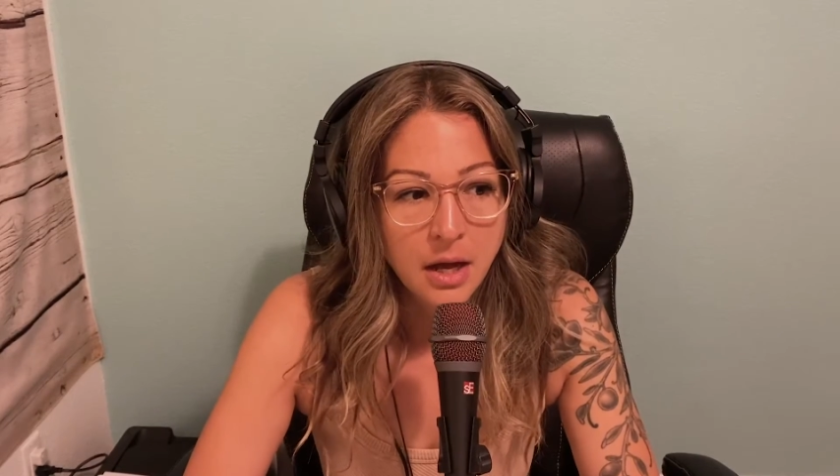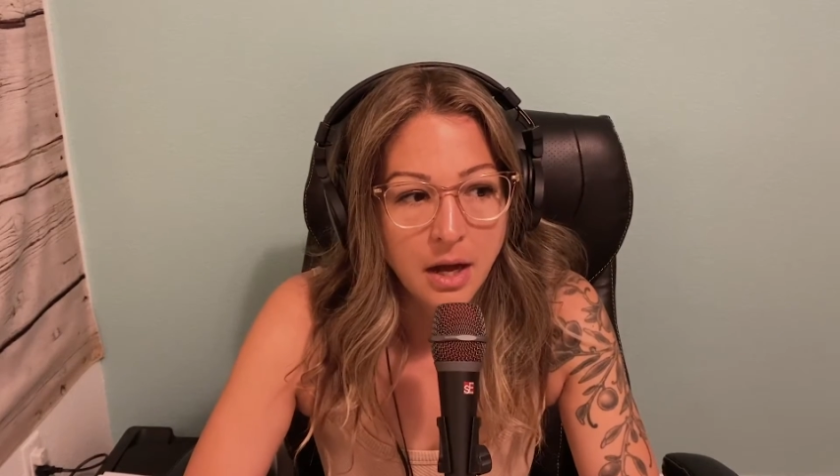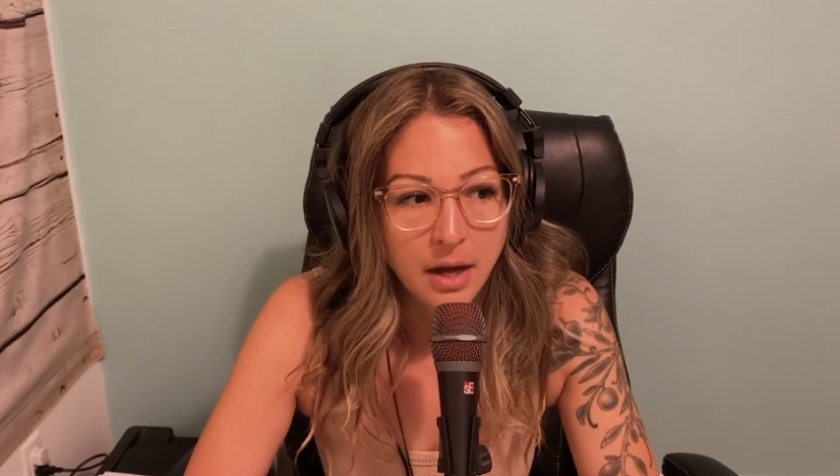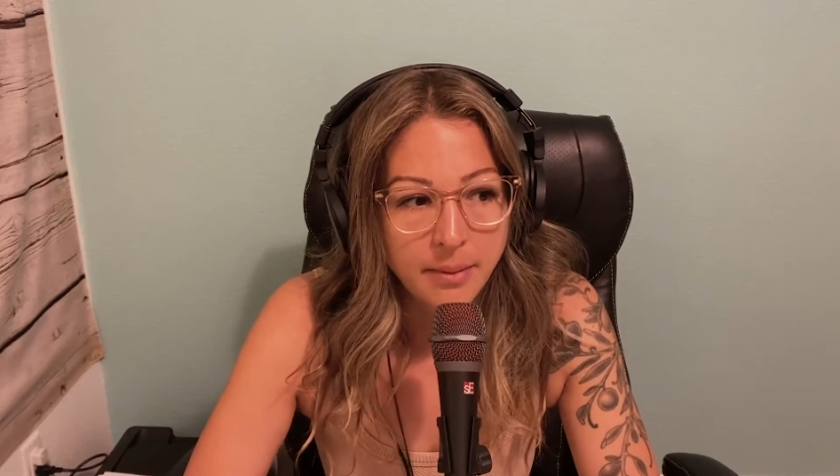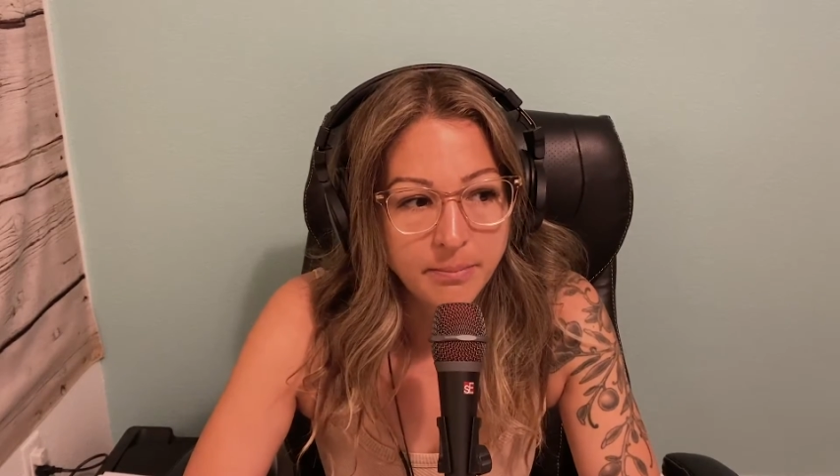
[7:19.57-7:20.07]

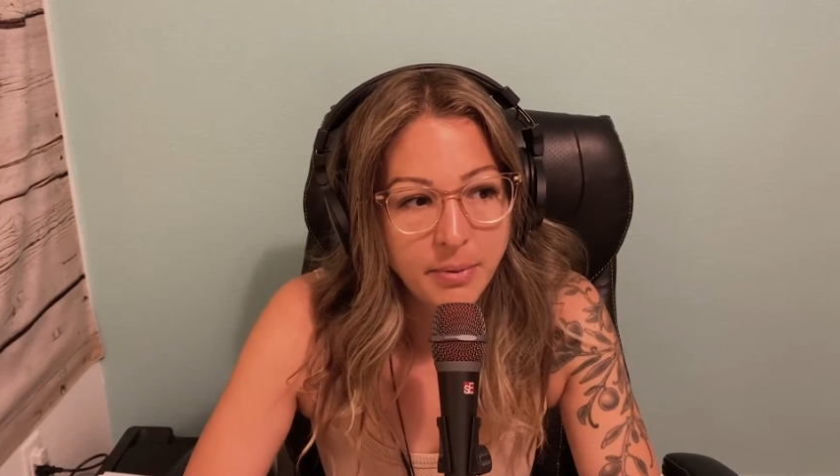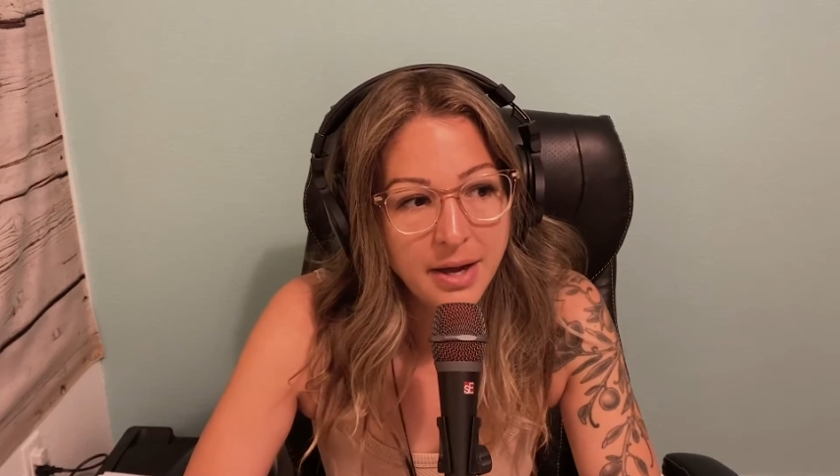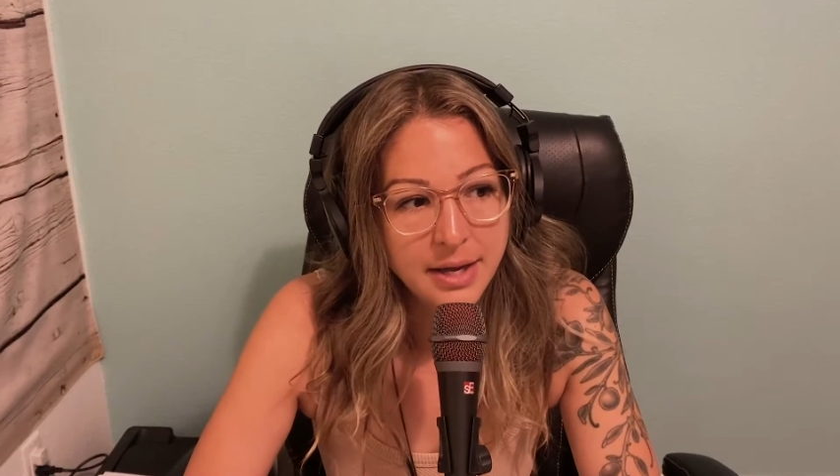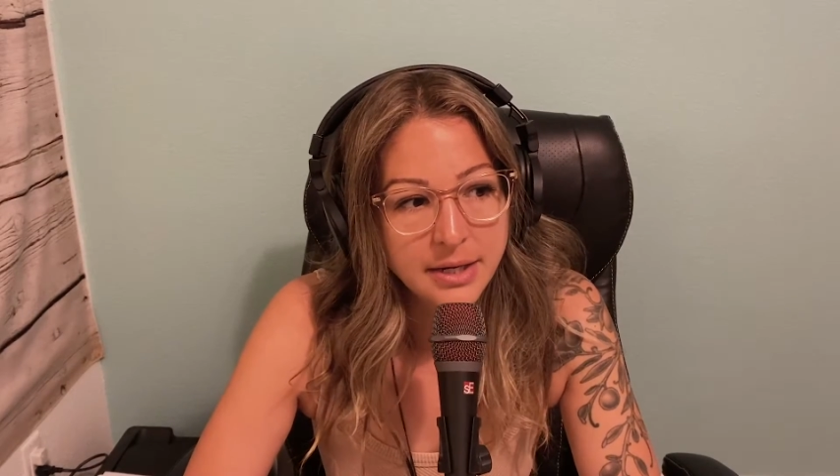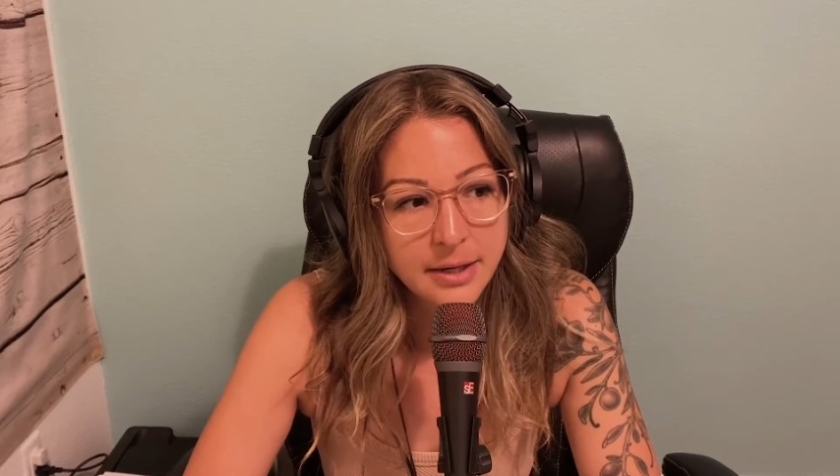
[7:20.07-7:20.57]

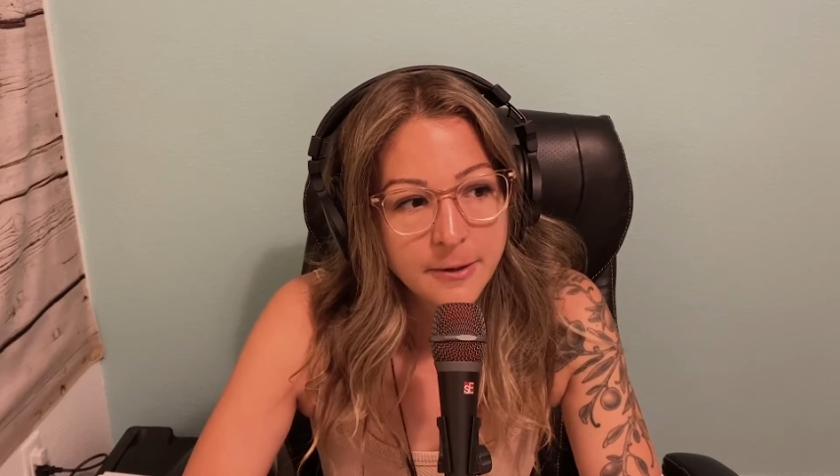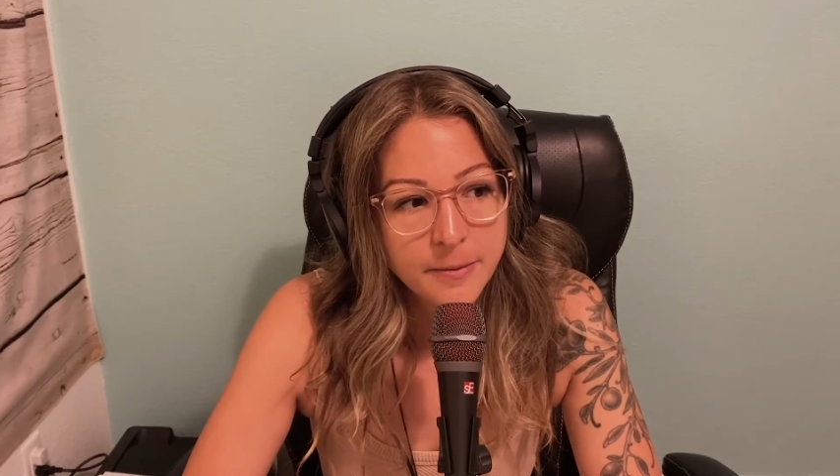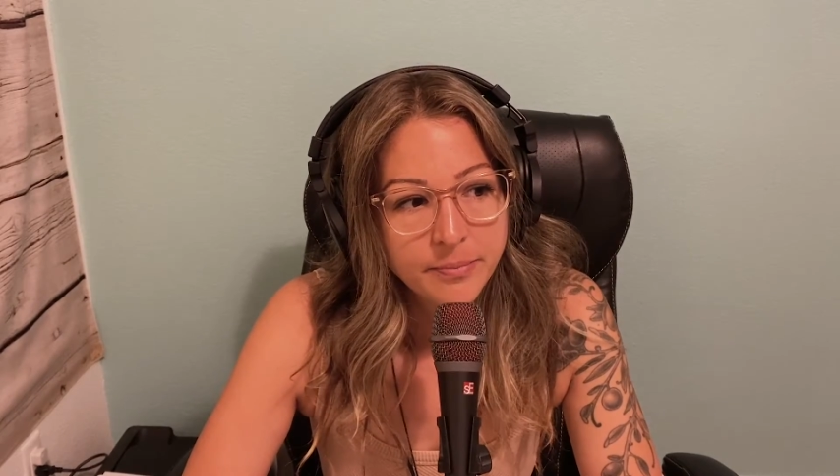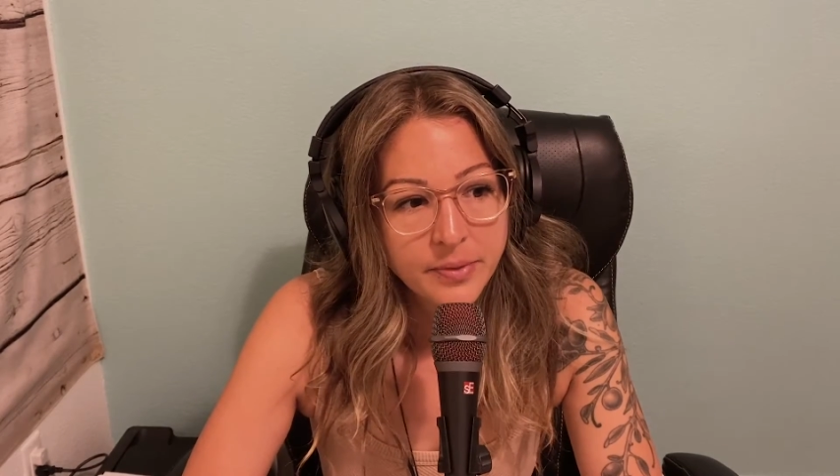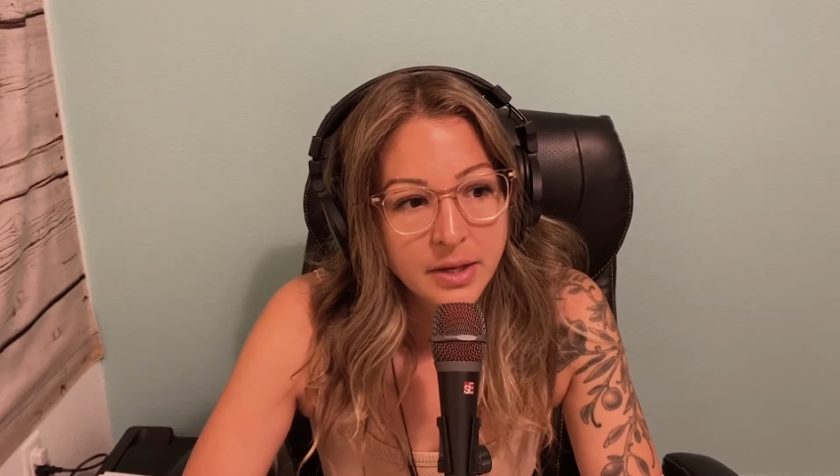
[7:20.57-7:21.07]
But
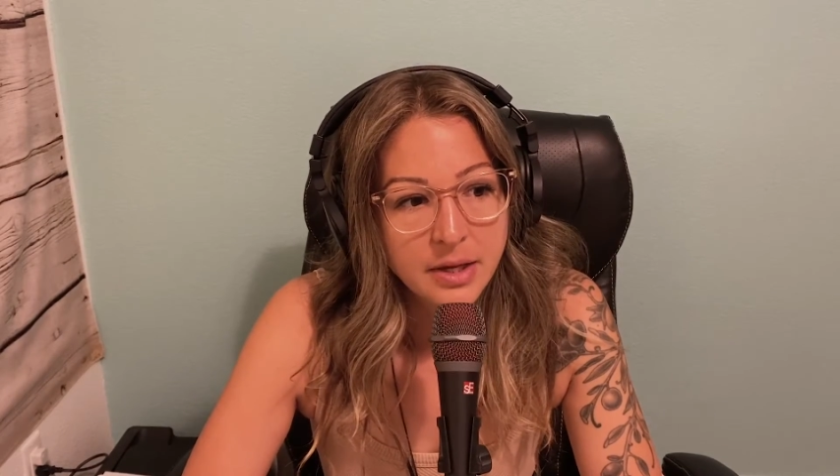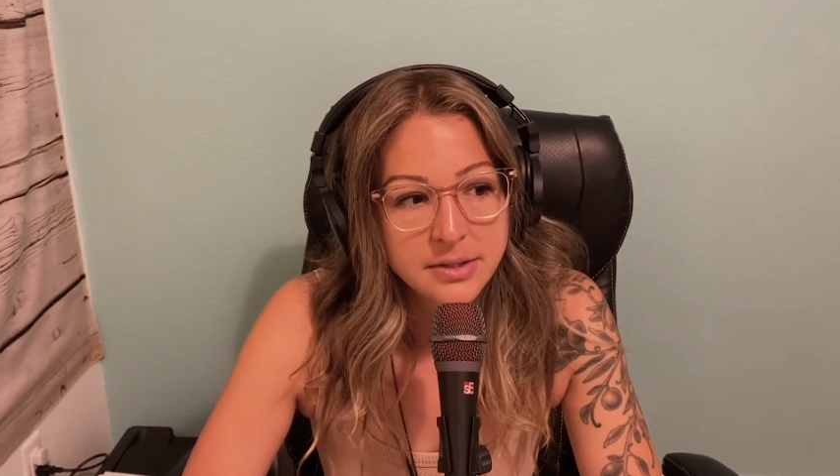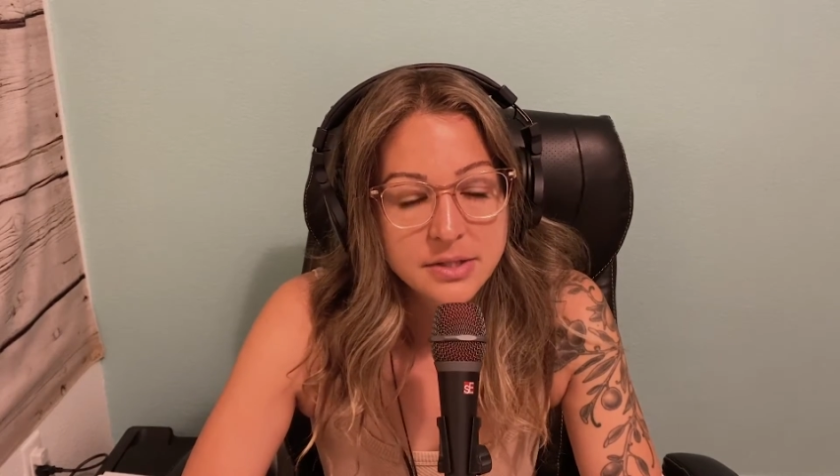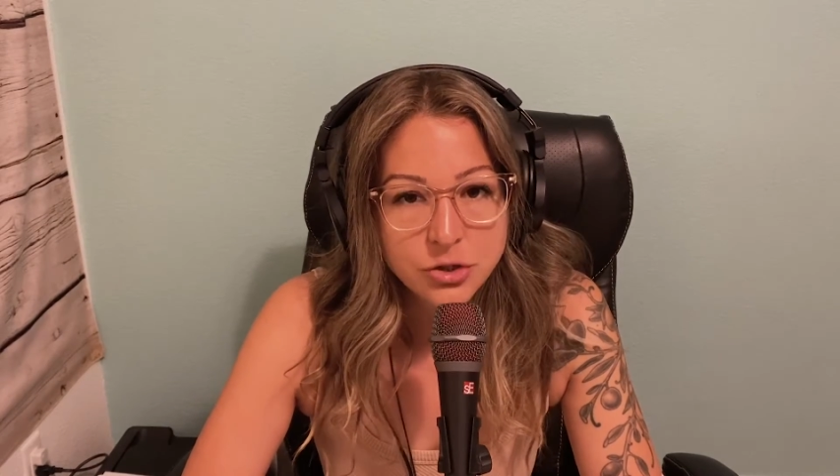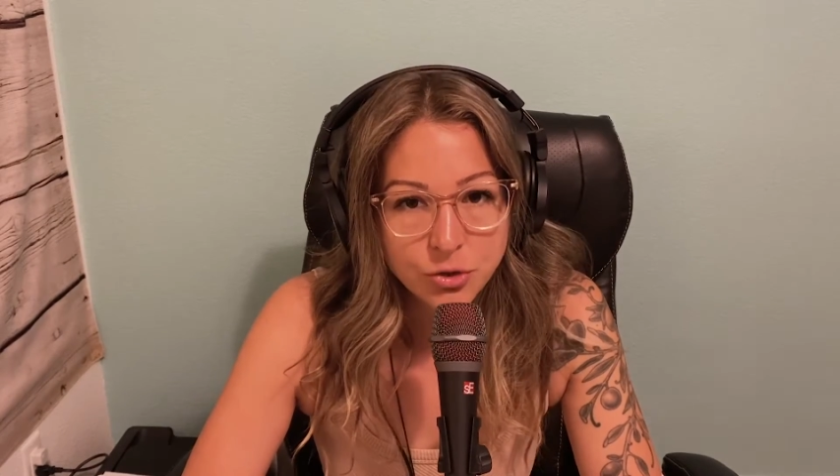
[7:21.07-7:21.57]
in
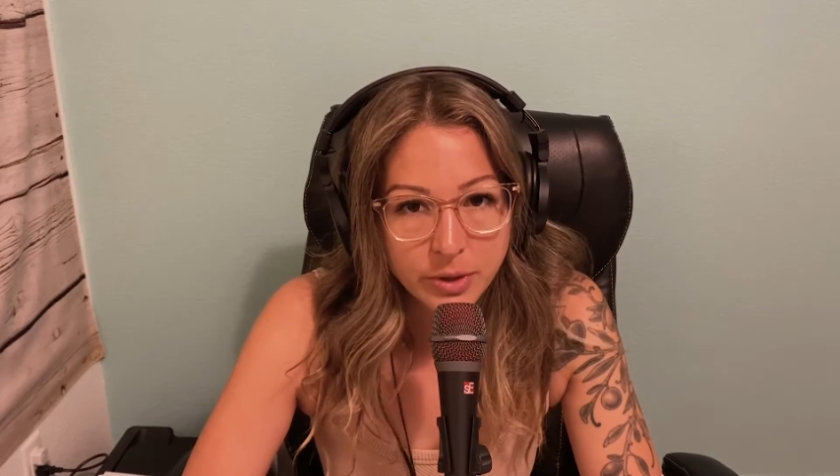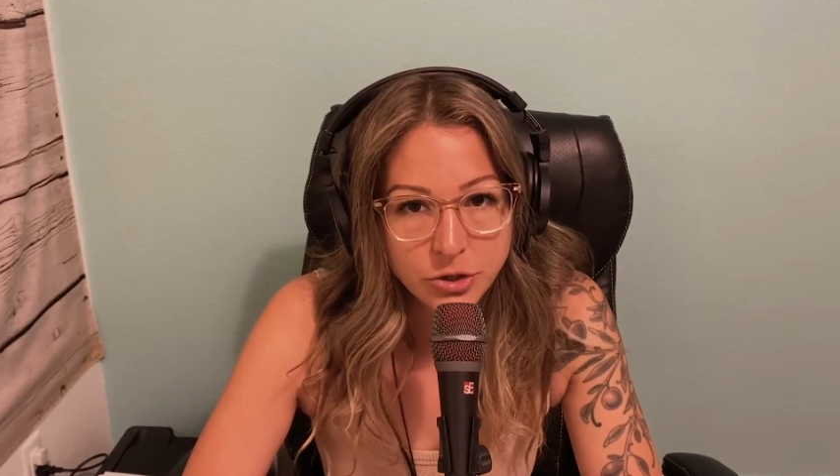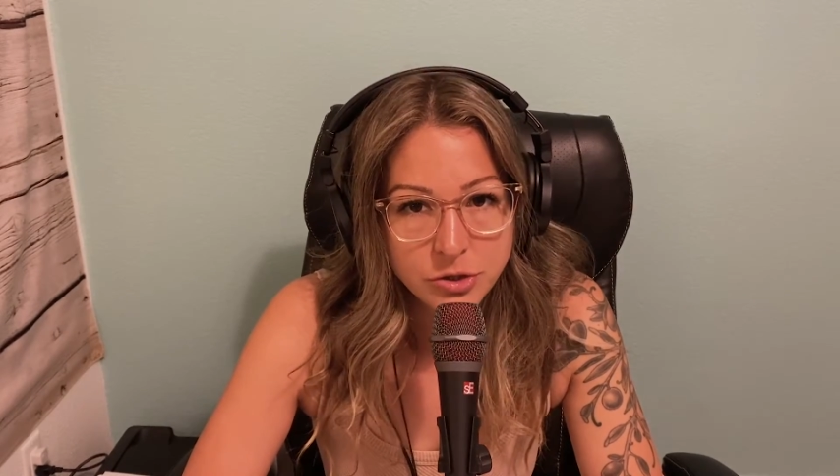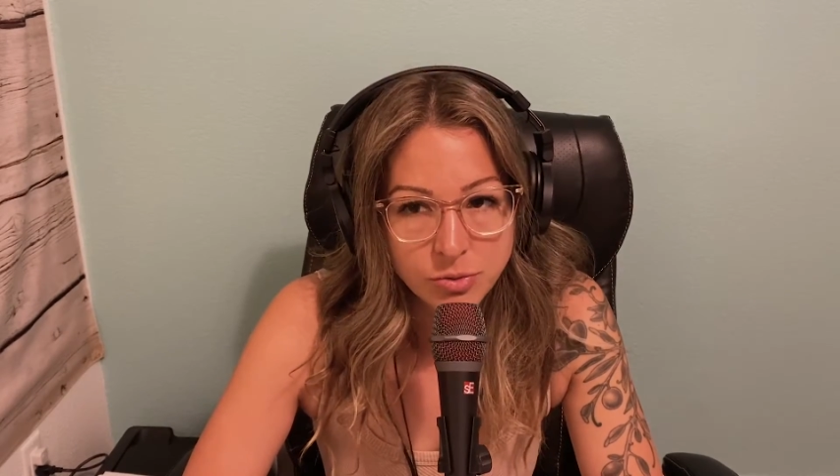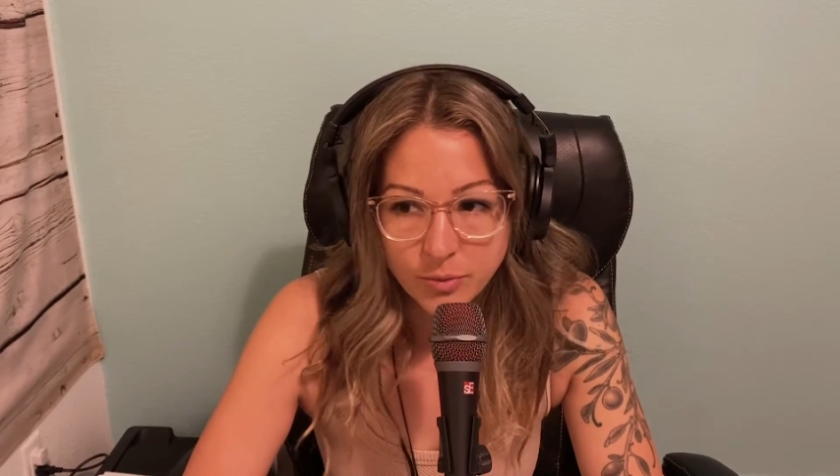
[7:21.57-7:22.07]
situations